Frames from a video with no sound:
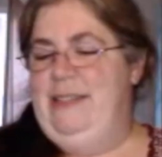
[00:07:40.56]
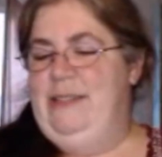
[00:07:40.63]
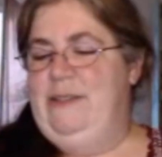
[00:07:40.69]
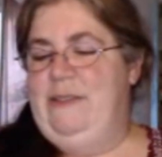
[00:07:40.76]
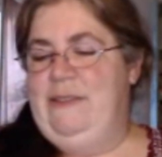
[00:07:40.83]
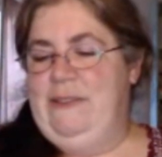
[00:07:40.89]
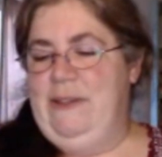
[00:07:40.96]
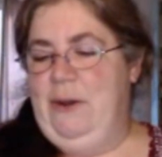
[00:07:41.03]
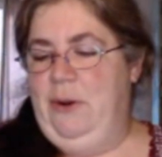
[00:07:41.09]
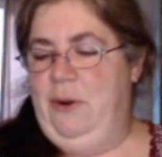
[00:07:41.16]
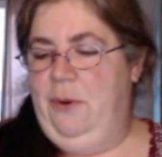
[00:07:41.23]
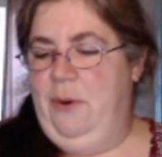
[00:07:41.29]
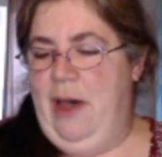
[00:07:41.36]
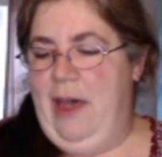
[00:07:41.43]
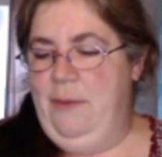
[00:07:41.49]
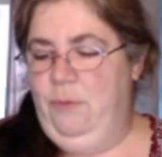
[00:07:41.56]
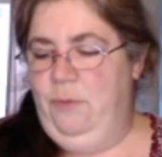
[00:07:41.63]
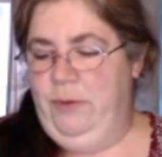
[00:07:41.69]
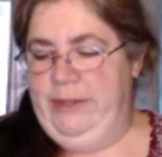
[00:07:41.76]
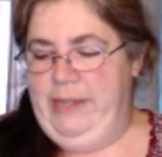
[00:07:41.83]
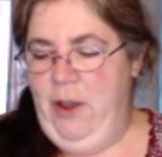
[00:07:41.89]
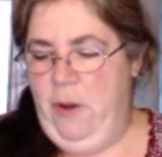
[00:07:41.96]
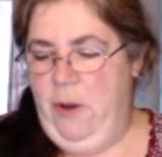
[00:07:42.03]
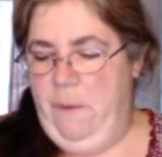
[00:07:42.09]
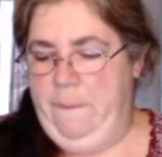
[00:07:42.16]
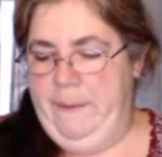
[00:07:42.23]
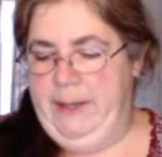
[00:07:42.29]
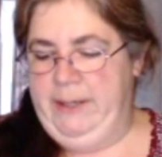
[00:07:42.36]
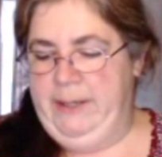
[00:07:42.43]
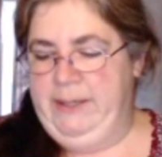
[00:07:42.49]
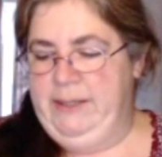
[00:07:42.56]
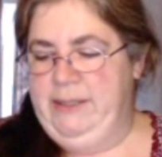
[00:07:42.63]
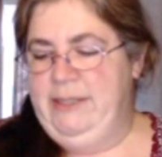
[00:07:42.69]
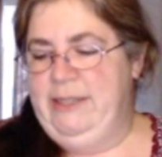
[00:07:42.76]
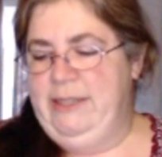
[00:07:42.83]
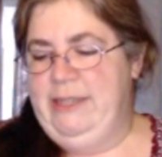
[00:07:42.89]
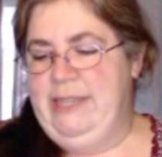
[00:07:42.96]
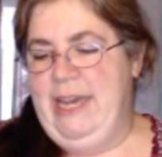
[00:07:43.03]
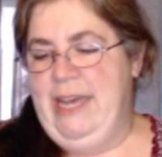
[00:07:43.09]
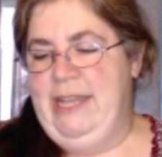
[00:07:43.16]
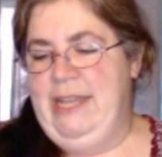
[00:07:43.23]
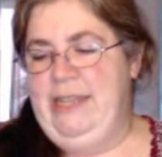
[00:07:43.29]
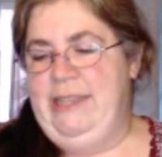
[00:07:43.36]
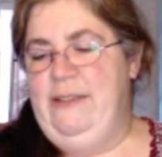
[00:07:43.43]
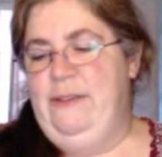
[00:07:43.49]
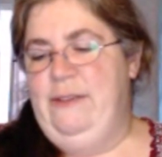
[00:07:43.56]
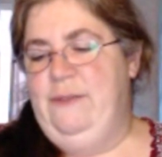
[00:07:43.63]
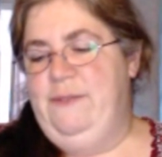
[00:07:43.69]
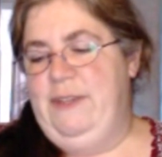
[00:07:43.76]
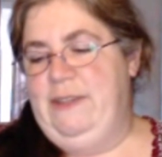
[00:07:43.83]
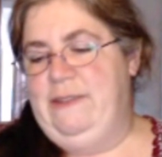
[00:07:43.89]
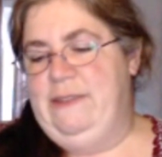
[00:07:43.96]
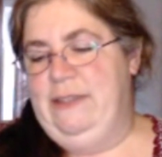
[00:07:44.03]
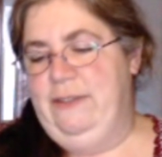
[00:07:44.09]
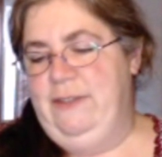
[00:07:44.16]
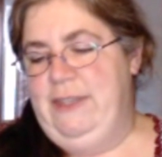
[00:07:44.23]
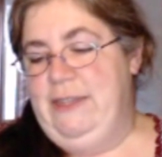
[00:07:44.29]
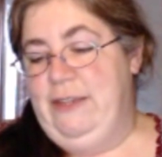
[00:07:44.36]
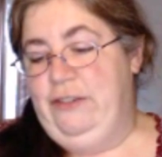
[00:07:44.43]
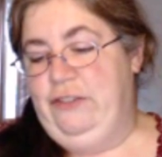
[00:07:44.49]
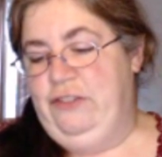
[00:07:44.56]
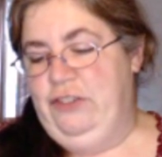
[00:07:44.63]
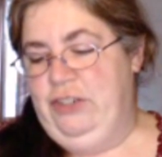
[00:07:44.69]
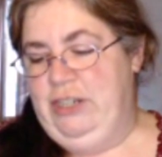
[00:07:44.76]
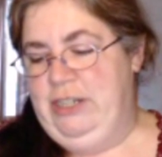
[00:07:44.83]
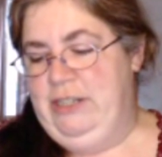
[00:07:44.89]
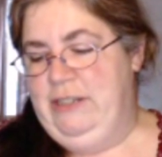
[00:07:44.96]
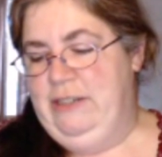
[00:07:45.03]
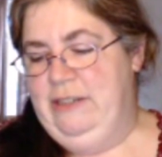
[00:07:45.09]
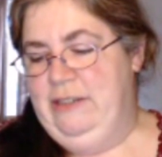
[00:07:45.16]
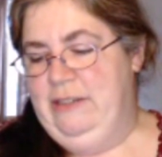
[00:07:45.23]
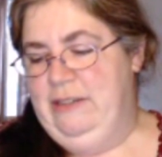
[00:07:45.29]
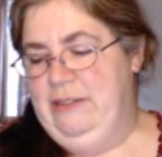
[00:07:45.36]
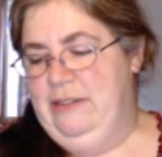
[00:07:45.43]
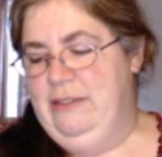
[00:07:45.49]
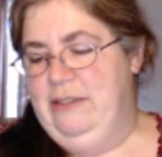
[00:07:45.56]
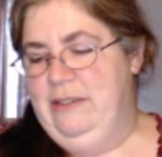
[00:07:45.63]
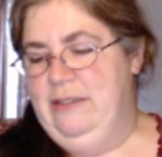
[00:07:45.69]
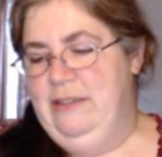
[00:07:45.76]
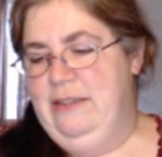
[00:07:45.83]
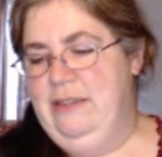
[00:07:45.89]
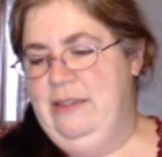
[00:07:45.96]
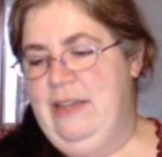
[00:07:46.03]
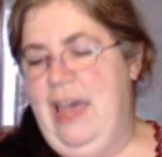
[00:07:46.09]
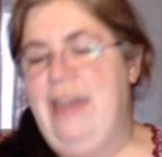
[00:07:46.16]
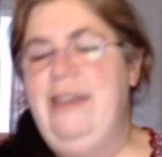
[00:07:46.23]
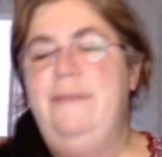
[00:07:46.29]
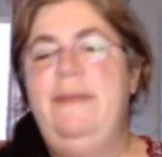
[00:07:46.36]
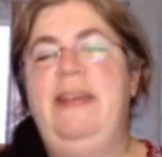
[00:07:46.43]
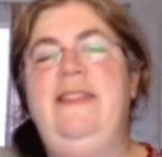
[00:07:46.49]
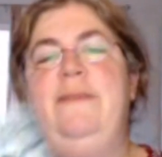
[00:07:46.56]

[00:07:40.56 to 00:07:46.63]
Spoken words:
So I'm really hoping that these fit Sylvie. They should. I didn't make